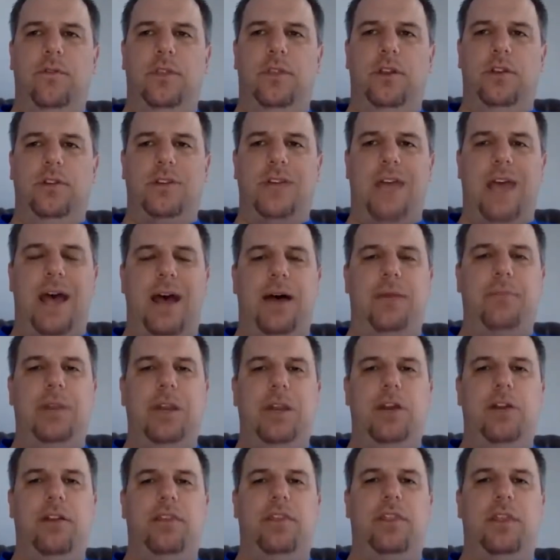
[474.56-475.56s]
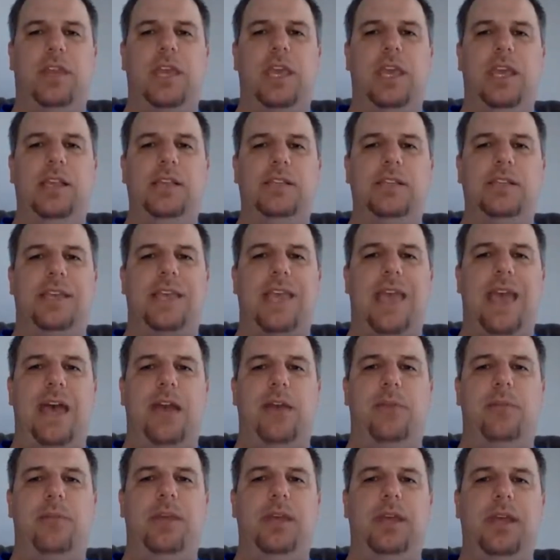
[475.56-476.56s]
time here at the King's
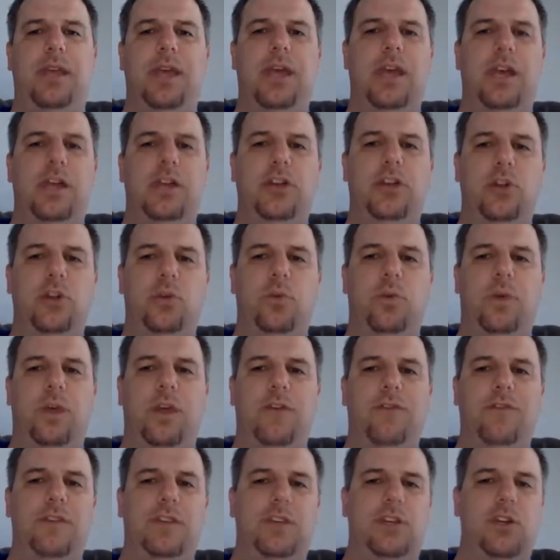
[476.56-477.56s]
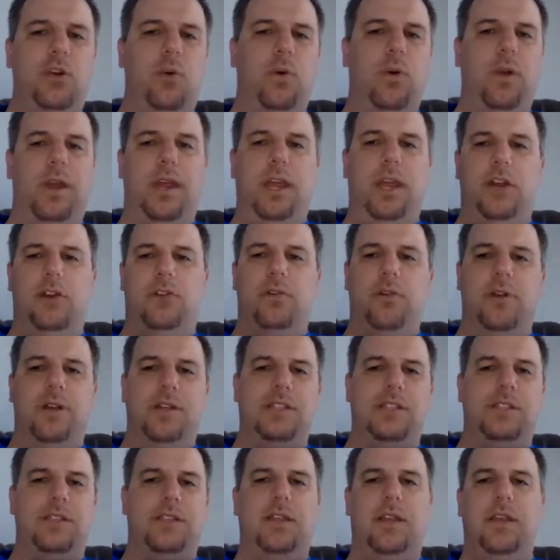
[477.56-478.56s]
Academy, do inventory
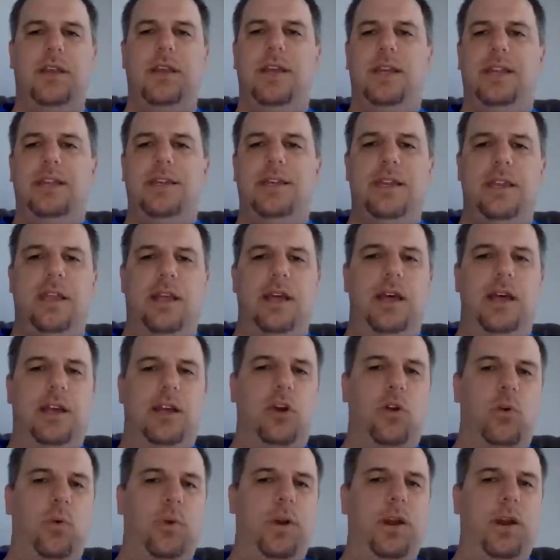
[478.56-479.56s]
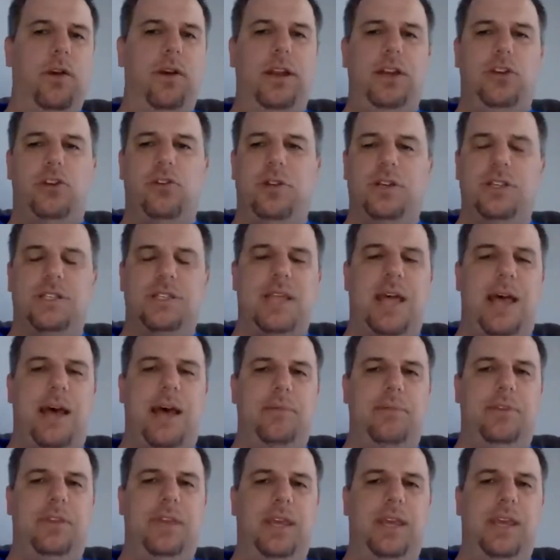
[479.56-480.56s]
interest, career interest
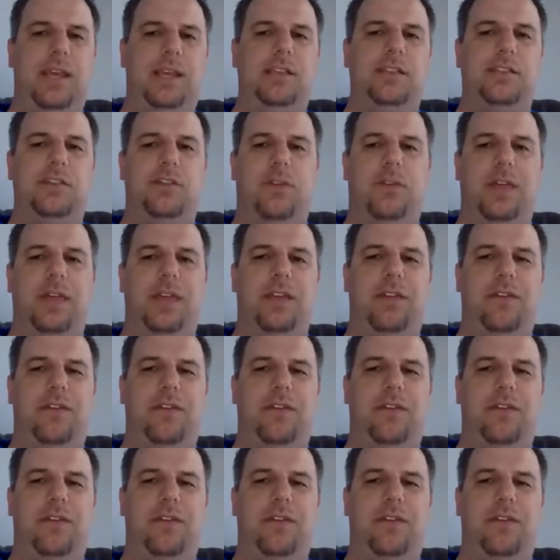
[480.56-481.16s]
type things, so they can